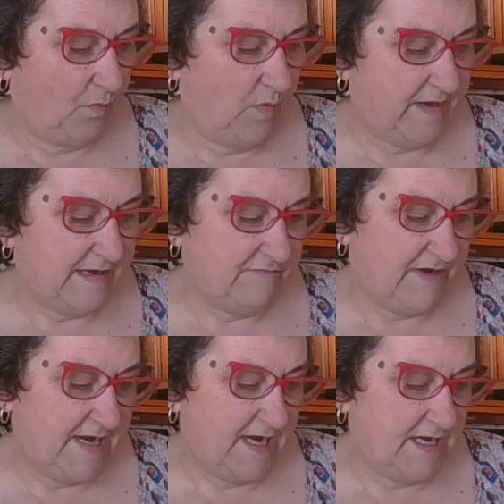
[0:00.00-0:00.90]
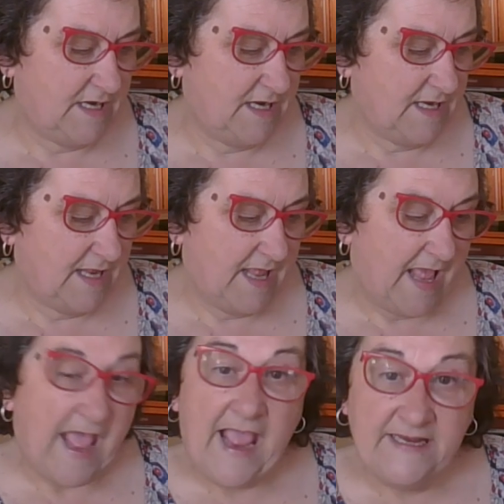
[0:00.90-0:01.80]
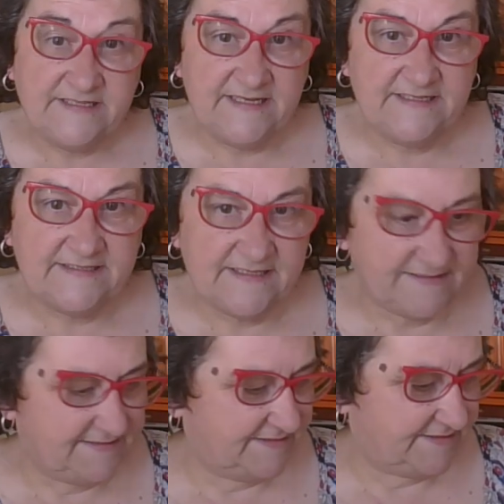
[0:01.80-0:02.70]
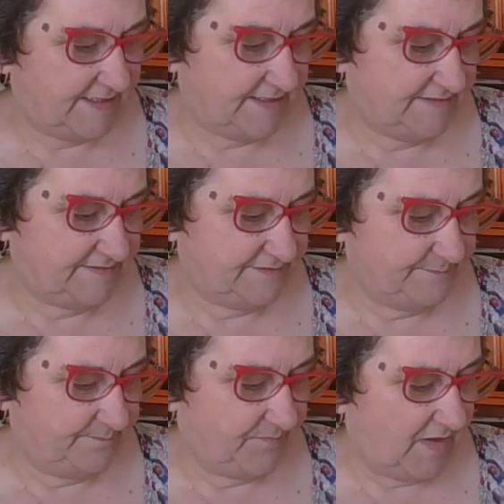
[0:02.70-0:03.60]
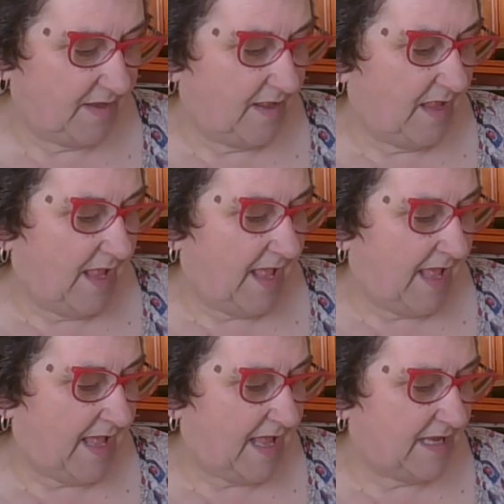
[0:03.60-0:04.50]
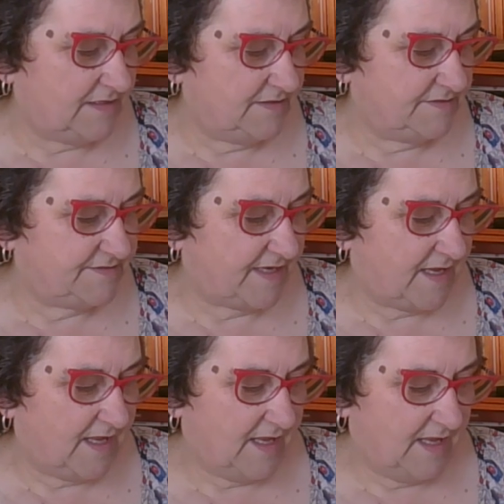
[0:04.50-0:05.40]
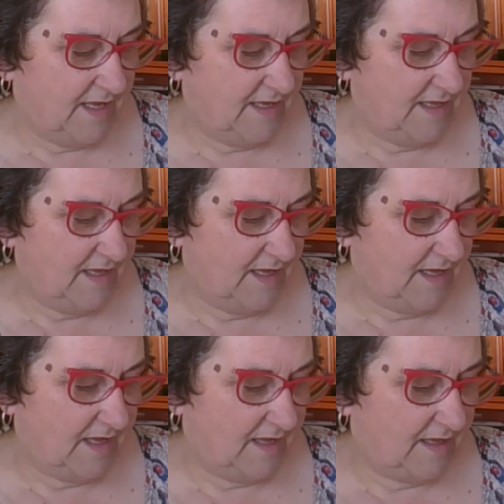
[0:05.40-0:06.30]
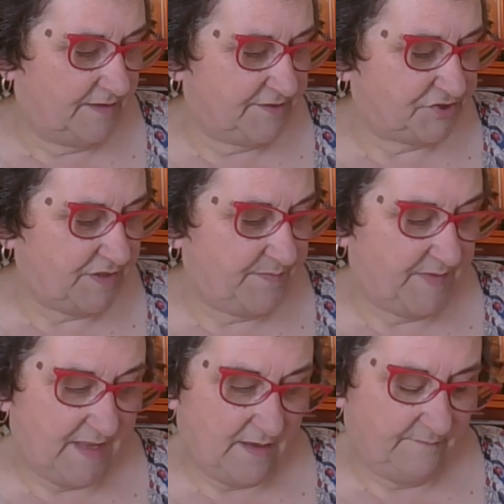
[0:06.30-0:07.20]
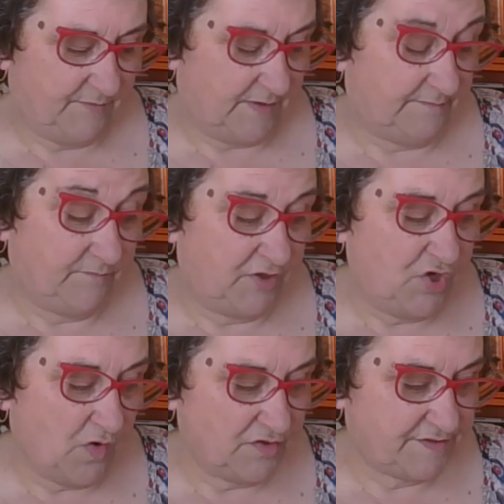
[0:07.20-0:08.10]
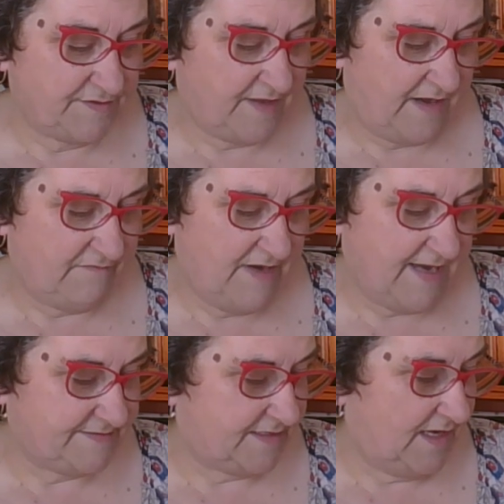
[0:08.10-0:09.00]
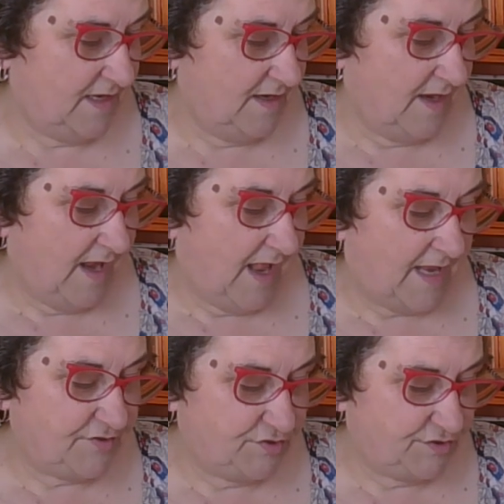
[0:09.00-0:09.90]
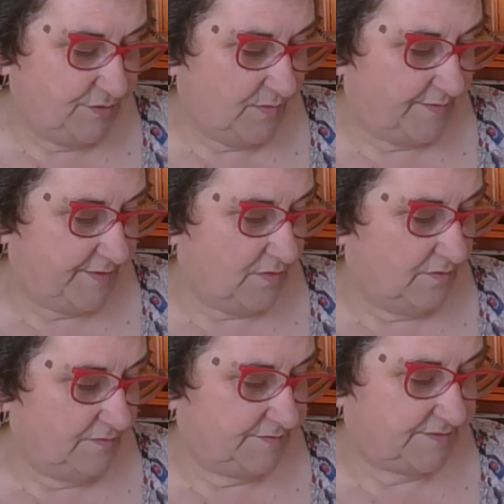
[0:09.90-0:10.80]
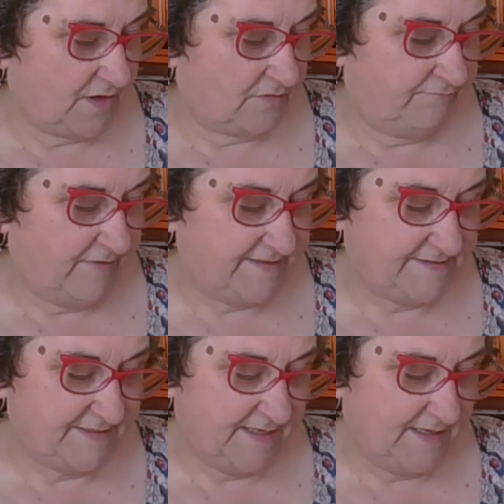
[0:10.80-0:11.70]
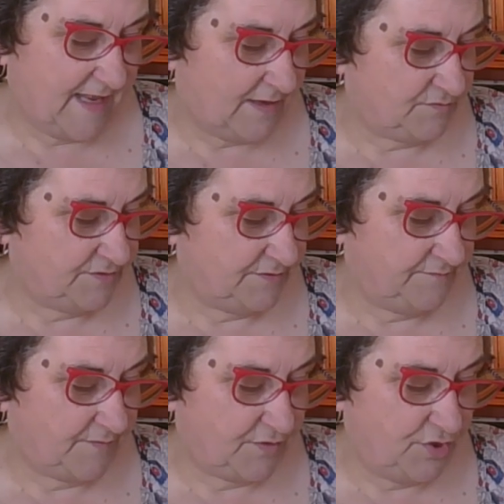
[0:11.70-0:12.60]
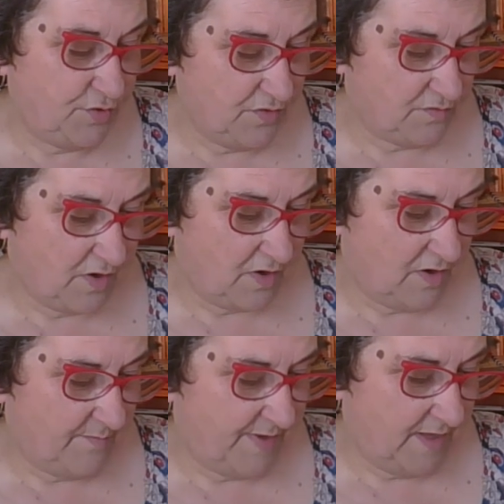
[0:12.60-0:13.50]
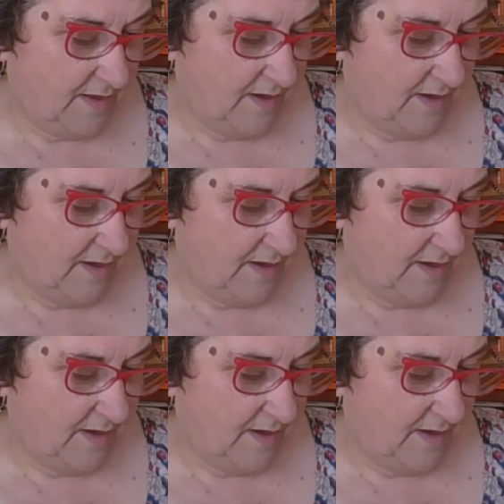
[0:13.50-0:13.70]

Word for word: we're in 1866 and uh, the ship, the, uh, the yacht, the Henrietta, and two other yachts are racing out of New York Harbour